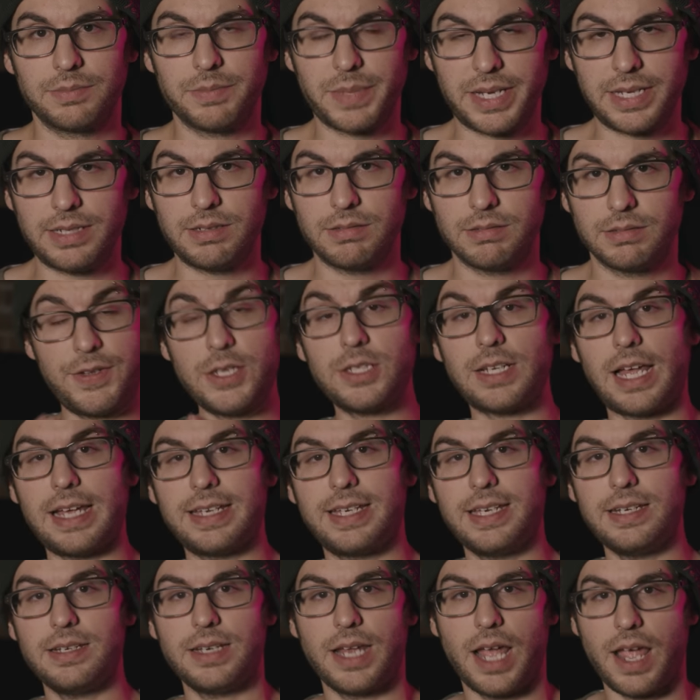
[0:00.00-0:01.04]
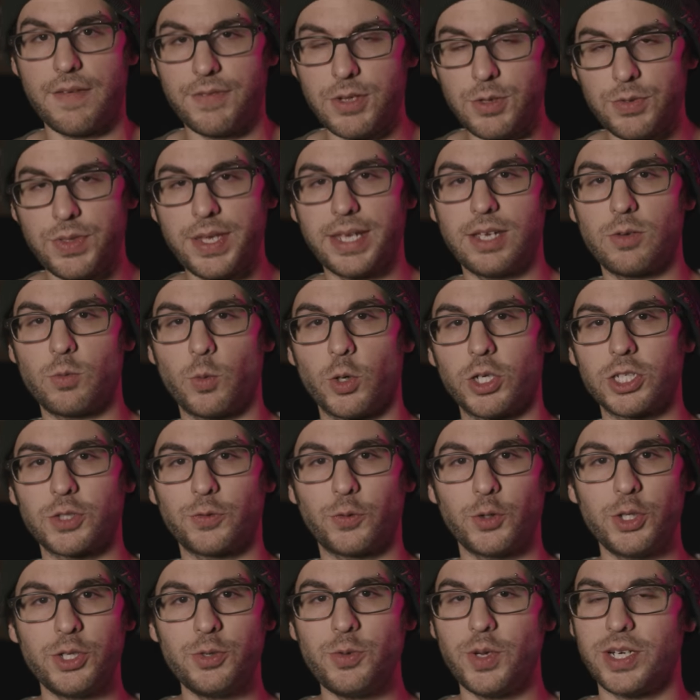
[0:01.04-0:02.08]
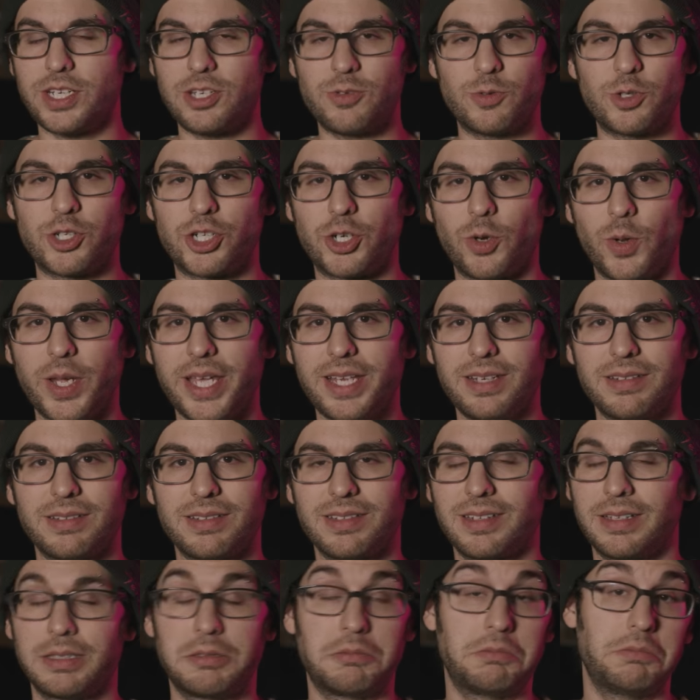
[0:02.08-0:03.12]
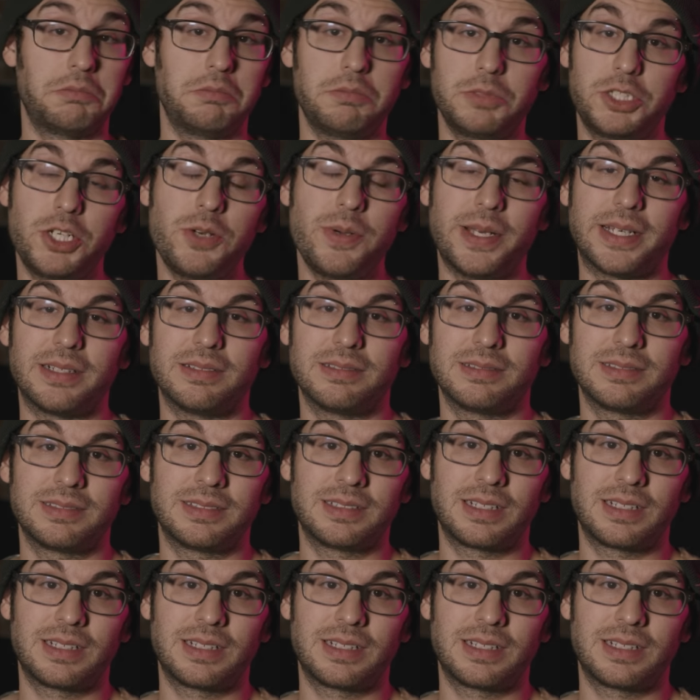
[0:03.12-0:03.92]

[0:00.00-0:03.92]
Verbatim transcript: meat. If you like it, if you think it works for you and you enjoy it, do it.